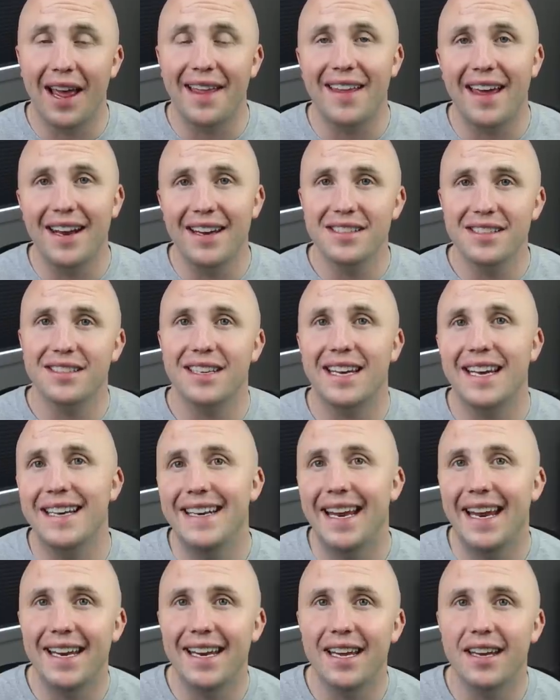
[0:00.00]
and that is
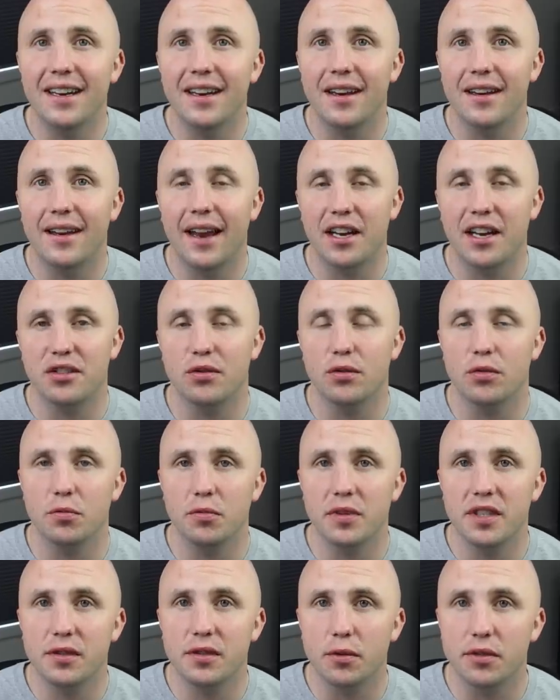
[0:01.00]
Canadian Natural
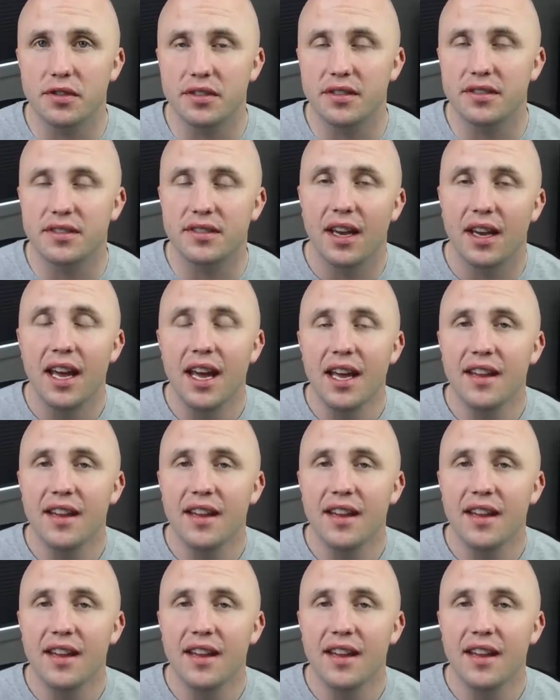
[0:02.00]
Resources.